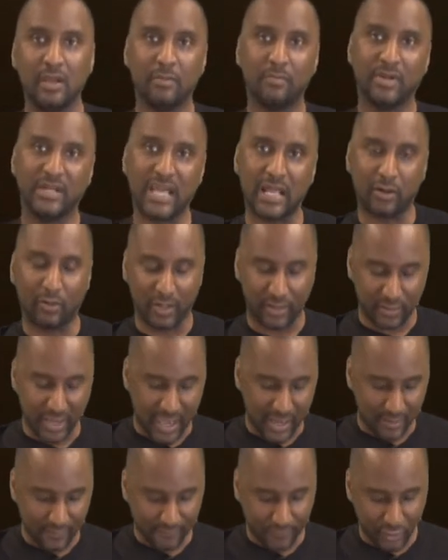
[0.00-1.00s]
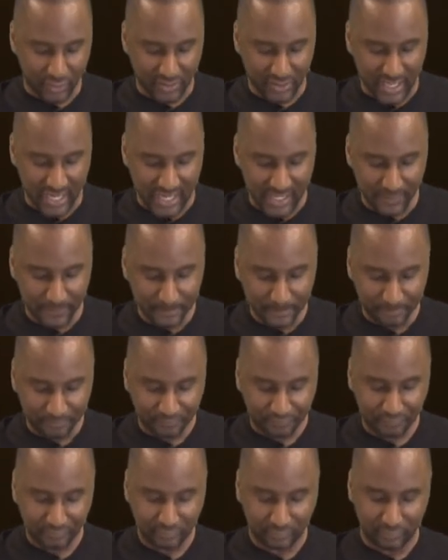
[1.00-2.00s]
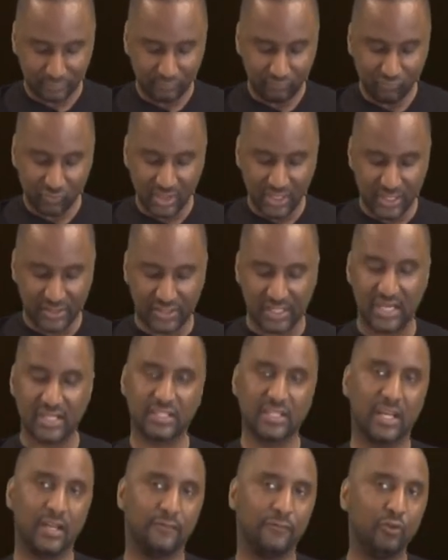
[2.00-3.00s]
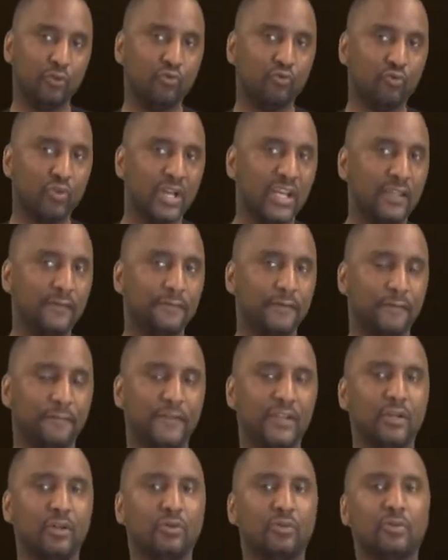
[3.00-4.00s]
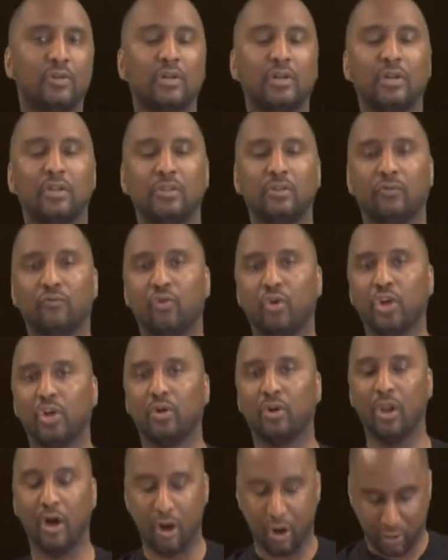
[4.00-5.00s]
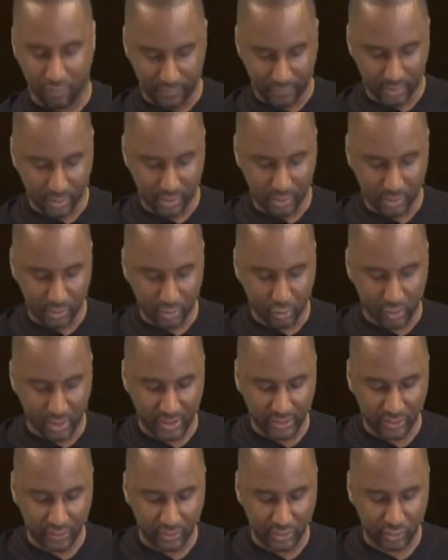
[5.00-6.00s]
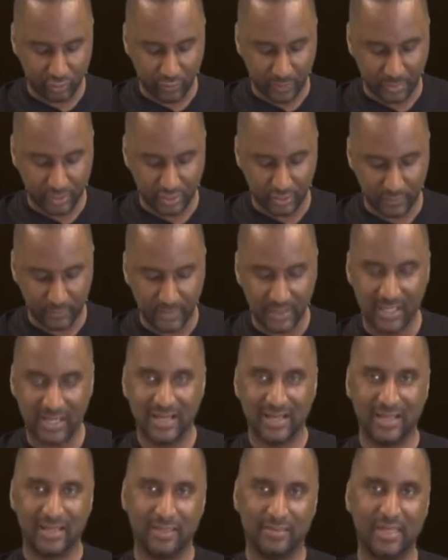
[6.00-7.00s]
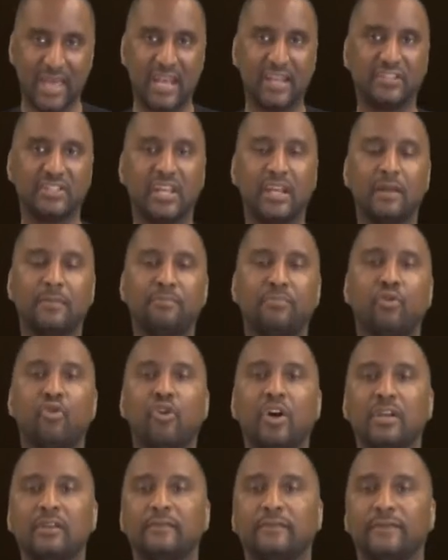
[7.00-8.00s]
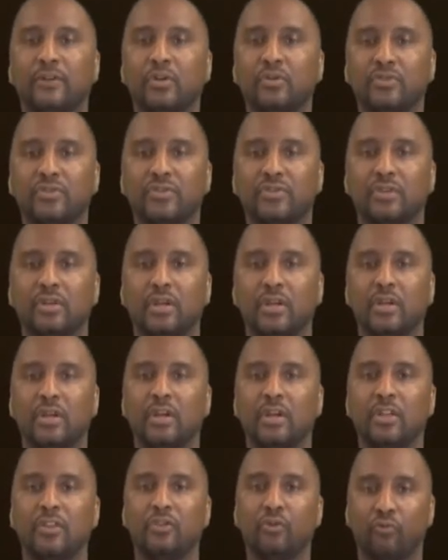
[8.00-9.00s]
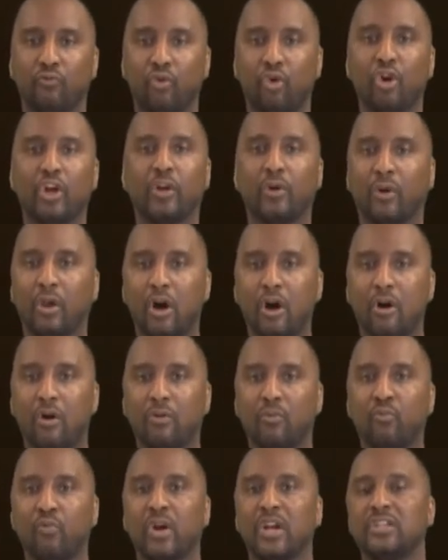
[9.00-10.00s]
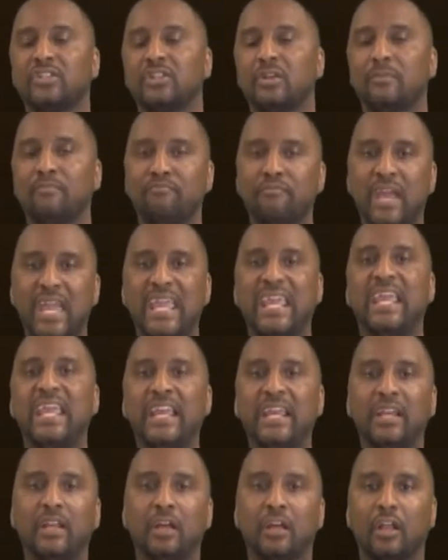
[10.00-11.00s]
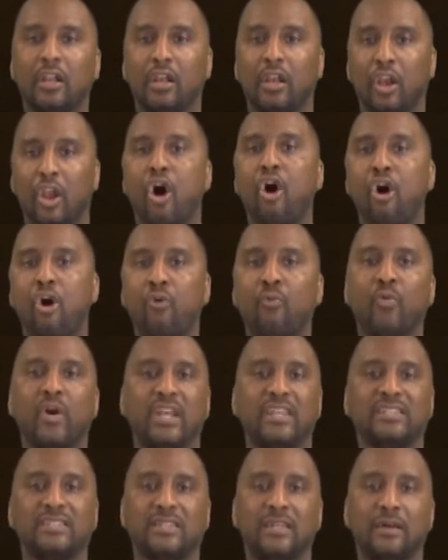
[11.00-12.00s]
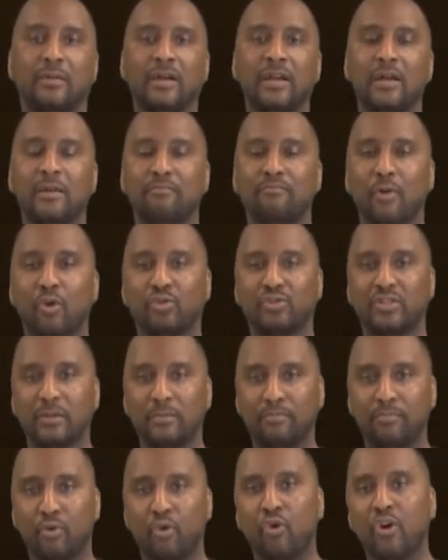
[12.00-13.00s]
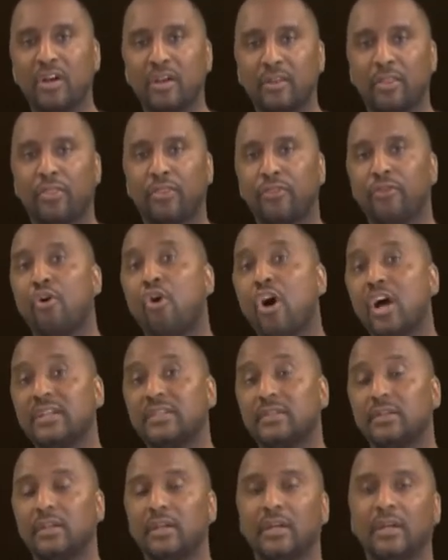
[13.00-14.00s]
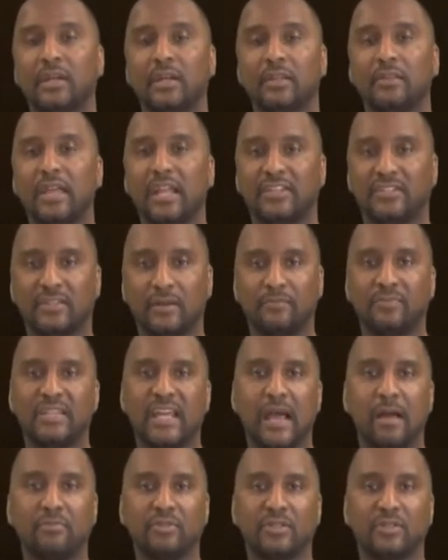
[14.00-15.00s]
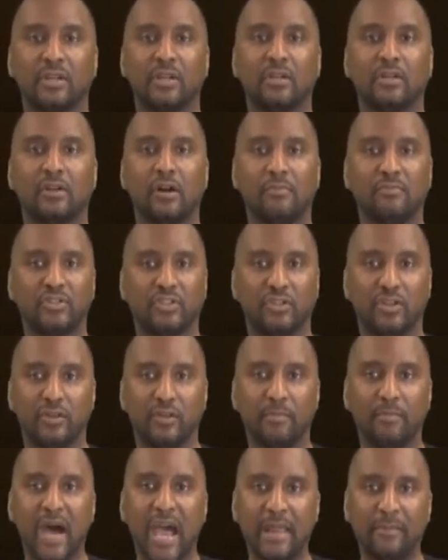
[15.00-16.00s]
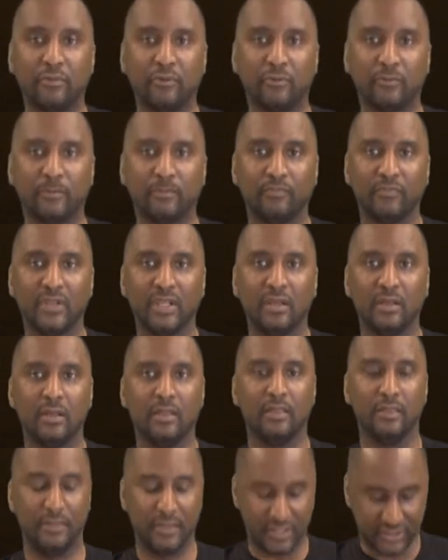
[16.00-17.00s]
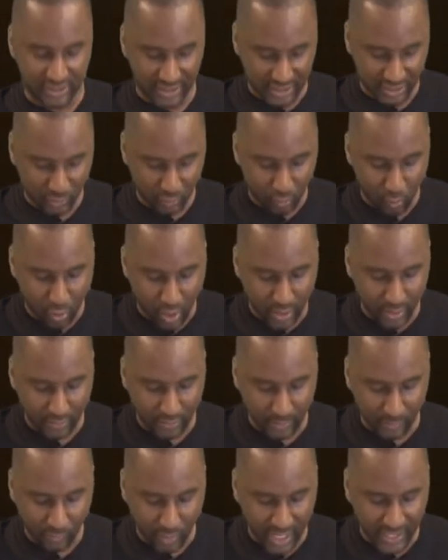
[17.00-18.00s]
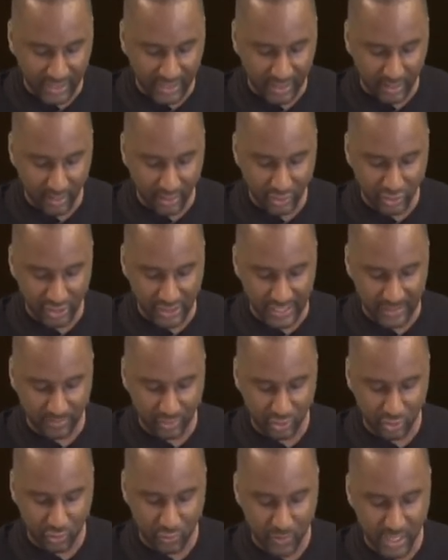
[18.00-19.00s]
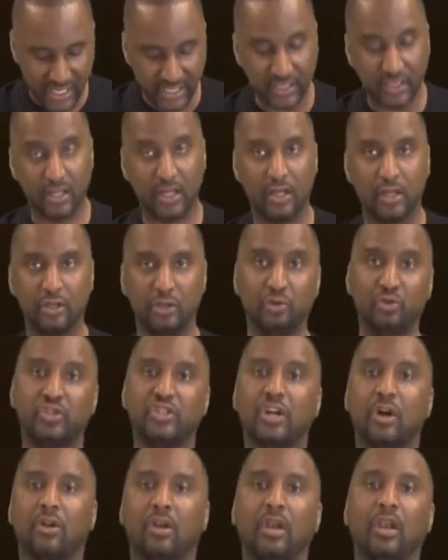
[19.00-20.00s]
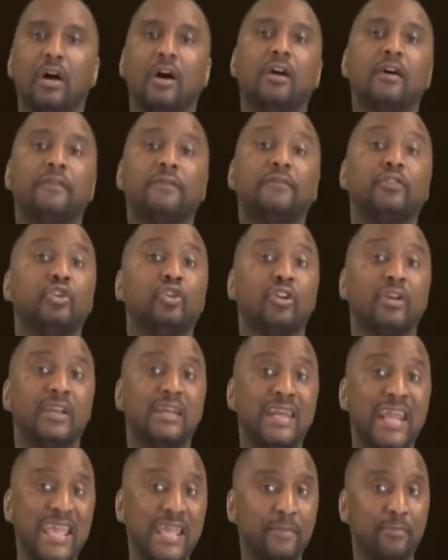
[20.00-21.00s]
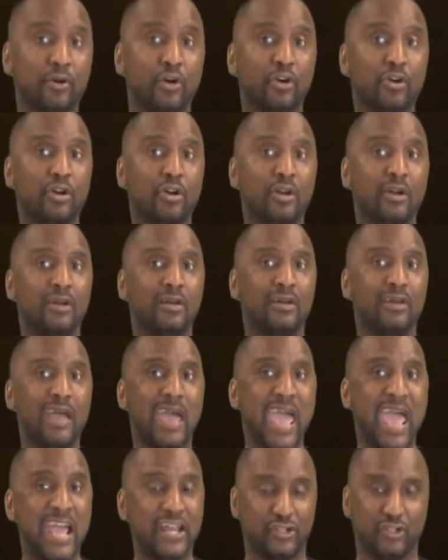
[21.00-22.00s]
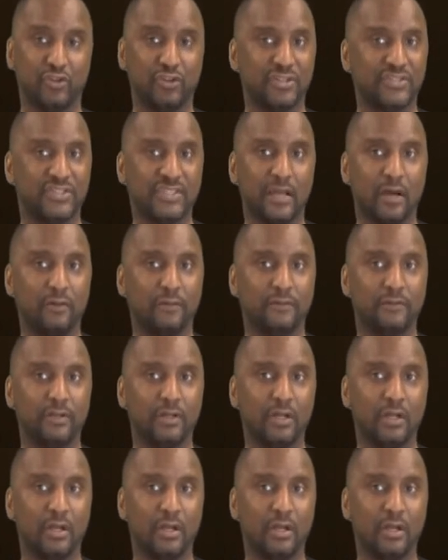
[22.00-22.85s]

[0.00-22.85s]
But not only that, in verse 8, it says that if you really fulfill the royal law, according to the scripture, that is an important verse. The royal law. What is the main law? What is the most important thought that sometimes comes to the Bible? This is one of them right here in James 2:8. You shall love your neighbor as yourself.